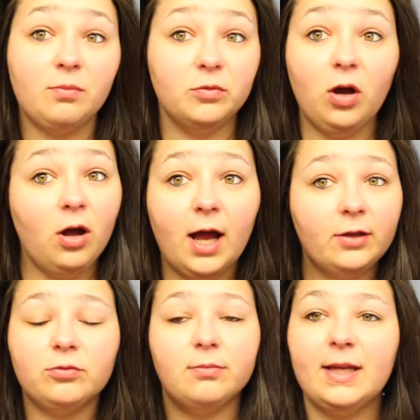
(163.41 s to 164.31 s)
I'm not,
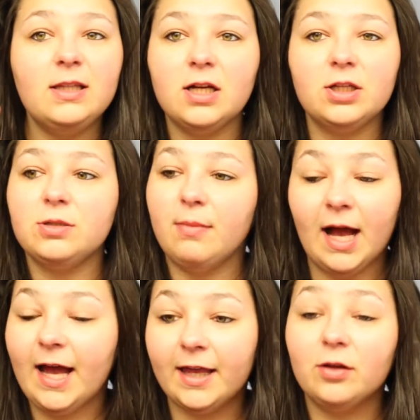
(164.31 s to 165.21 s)
I don't mind touching my
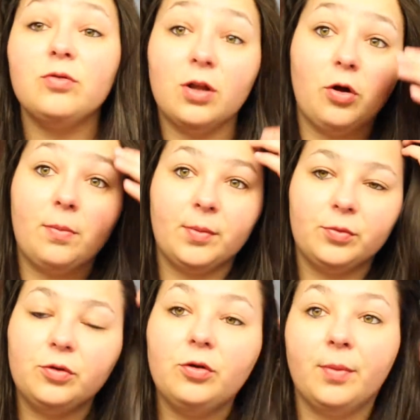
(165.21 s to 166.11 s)
eye. I know a lot of
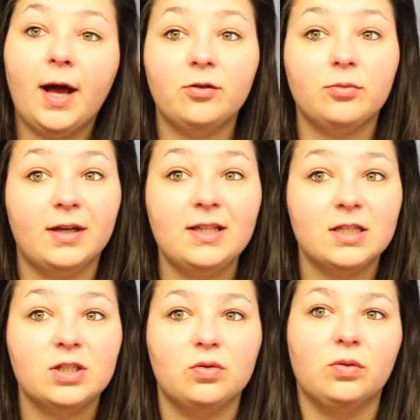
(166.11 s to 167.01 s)
people do, but I don't mind
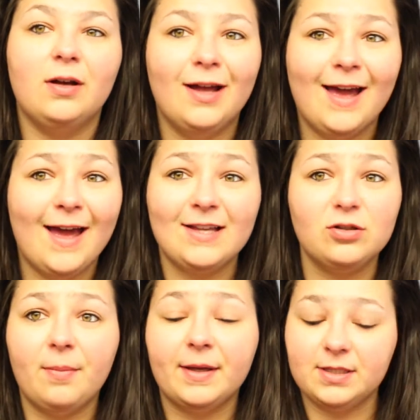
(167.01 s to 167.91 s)
it, so
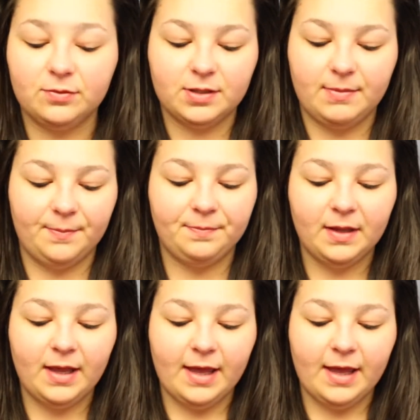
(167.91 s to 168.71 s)
it's not a big deal to me.